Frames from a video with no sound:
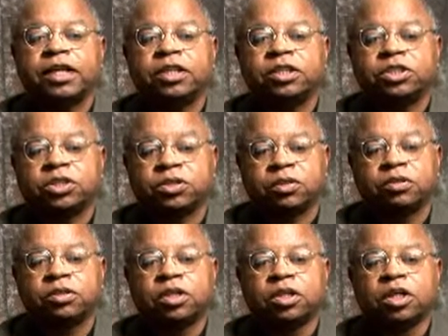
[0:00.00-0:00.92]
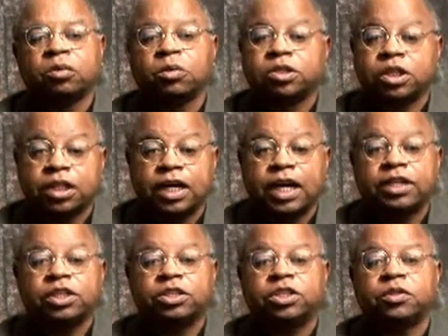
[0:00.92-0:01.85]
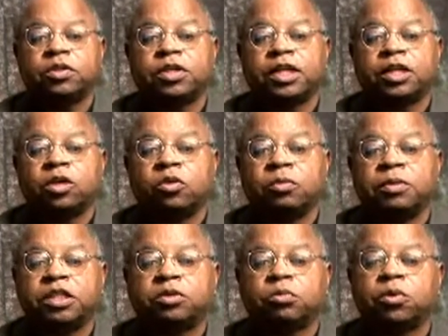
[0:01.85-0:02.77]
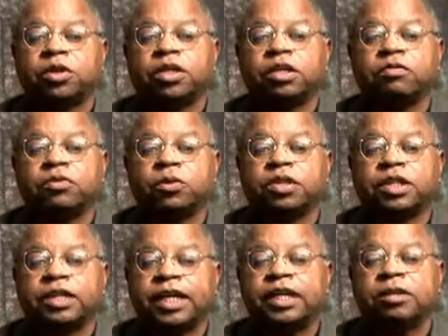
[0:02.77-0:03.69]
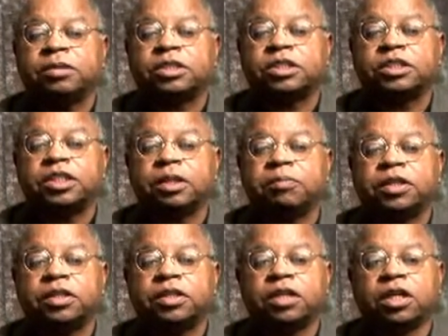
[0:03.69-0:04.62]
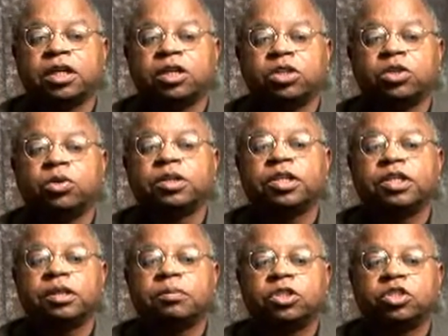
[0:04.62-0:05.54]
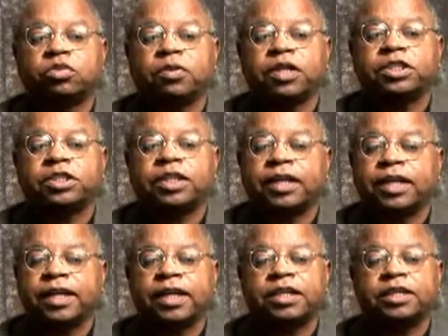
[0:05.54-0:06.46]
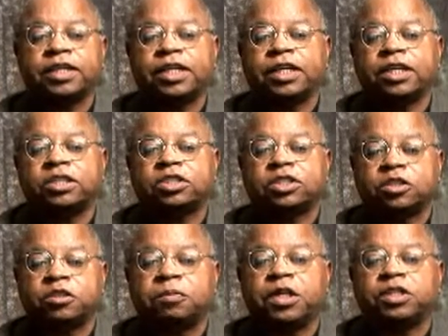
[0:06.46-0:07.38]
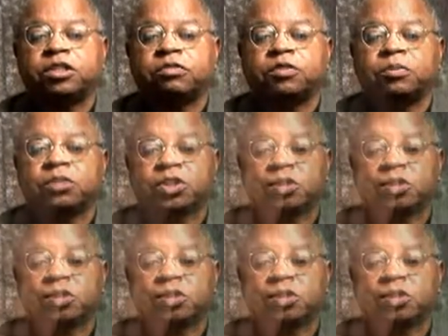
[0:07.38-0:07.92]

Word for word: Daily Journal, was a college student at Ole Miss working for the Daily Mississippian during the demonstration that led to Kenneth's suspension from